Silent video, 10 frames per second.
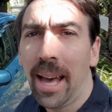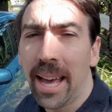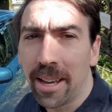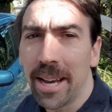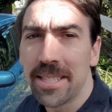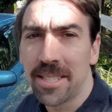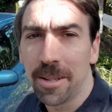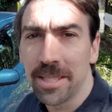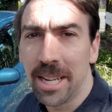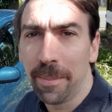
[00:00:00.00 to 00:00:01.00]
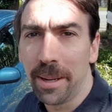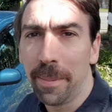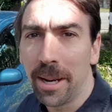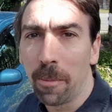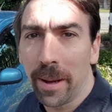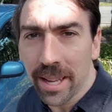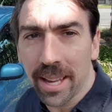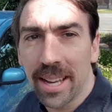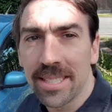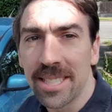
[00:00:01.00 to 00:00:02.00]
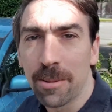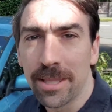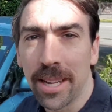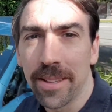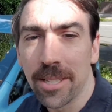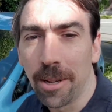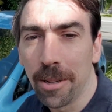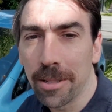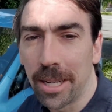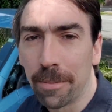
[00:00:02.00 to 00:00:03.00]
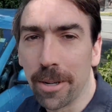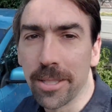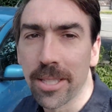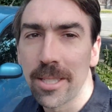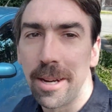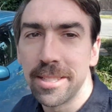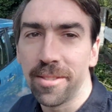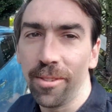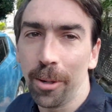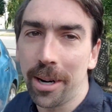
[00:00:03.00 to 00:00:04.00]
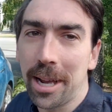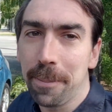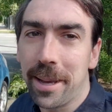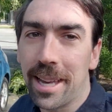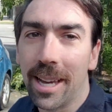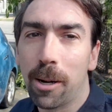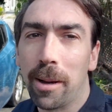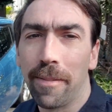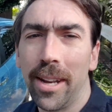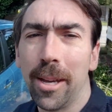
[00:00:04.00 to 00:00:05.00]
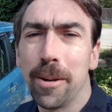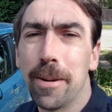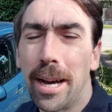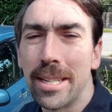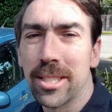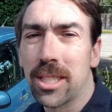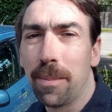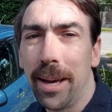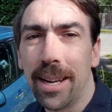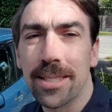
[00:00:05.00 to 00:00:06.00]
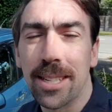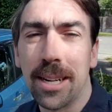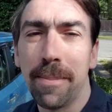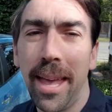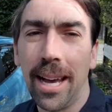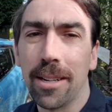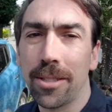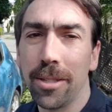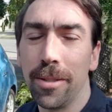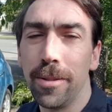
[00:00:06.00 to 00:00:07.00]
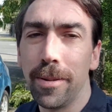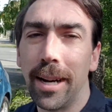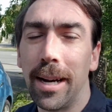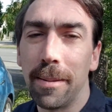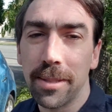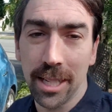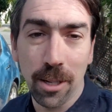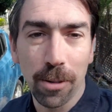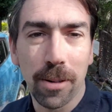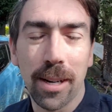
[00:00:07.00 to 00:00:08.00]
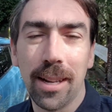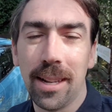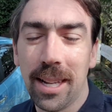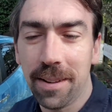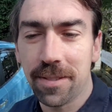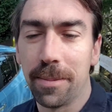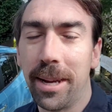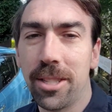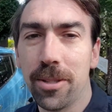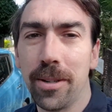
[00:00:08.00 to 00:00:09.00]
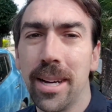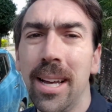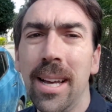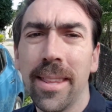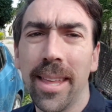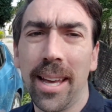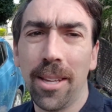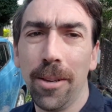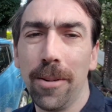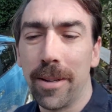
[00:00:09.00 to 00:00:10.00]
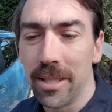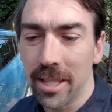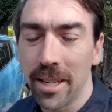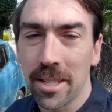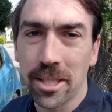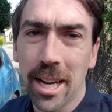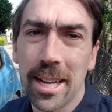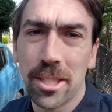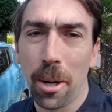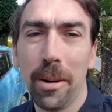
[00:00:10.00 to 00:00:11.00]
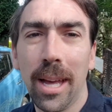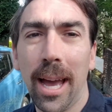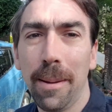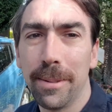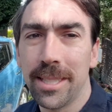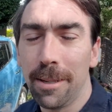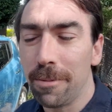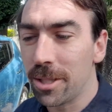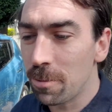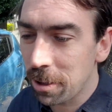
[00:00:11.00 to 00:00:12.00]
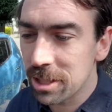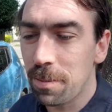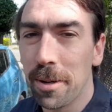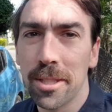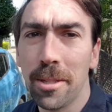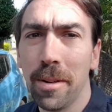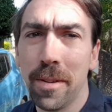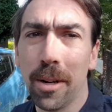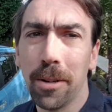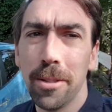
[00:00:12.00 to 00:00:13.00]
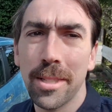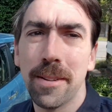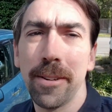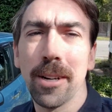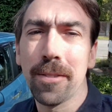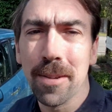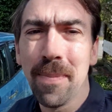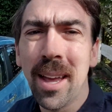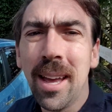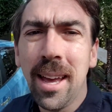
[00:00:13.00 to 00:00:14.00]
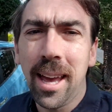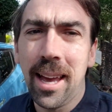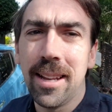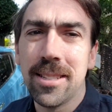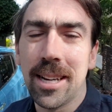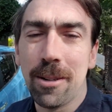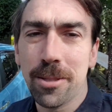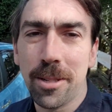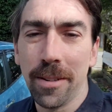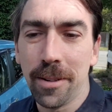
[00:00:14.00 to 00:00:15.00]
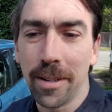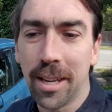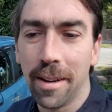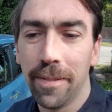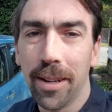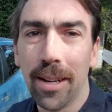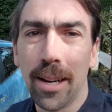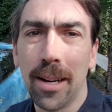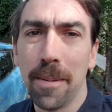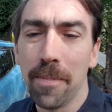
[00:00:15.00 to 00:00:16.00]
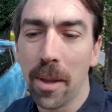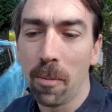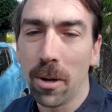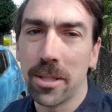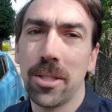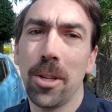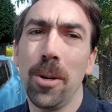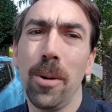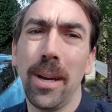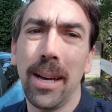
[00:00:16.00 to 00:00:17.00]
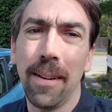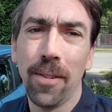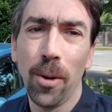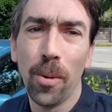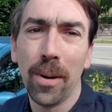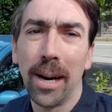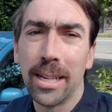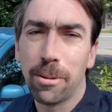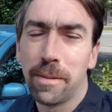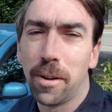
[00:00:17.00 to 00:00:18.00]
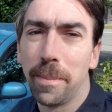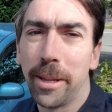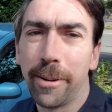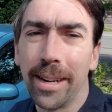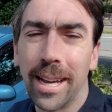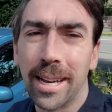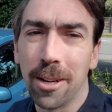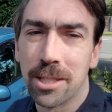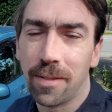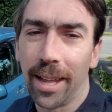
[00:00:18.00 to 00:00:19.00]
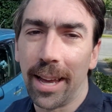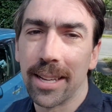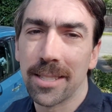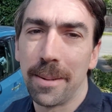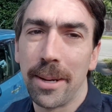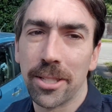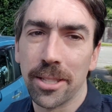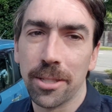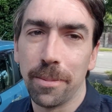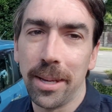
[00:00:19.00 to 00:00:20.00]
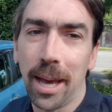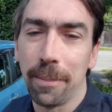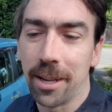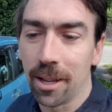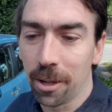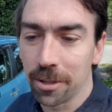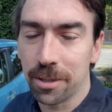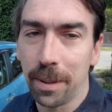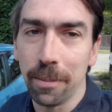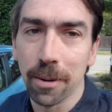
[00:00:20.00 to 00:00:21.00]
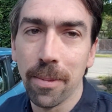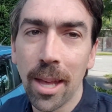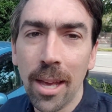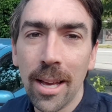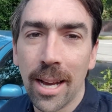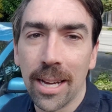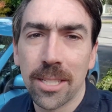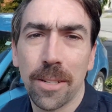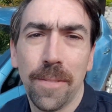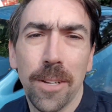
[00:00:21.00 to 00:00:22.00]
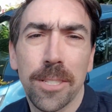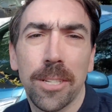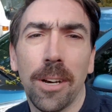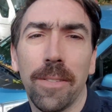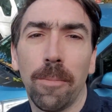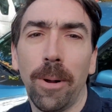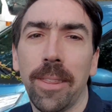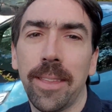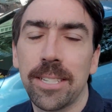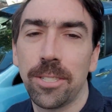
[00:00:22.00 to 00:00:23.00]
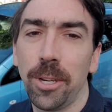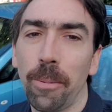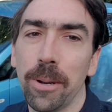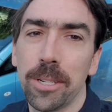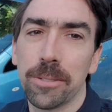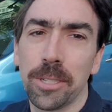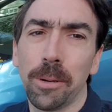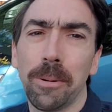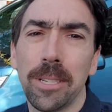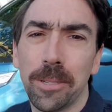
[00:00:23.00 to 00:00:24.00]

Hey guys, so it's now been about a week uh, since we started this whole lockdown process, so I thought I'd make a quick video on just about um, how to um, set your Leaf to make sure that you can set it to charge to only eighty percent, which is what you're supposed to do if you're not using it very often. And uh, also I thought I'd cover um, what to do if your uh, twelve volt battery uh, goes flat, as I imagine this will be happening a lot to people. Uh, so first off, one of the things you don't want to do is you don't want to